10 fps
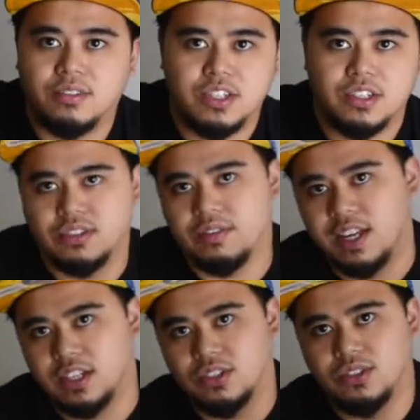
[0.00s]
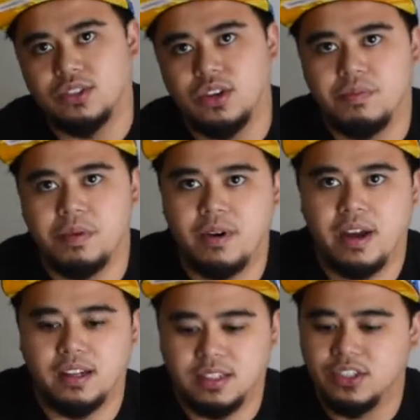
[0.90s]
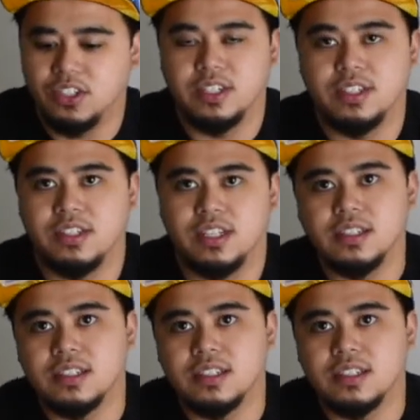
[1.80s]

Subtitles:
which is reflects to Kobe Bryant's jersey.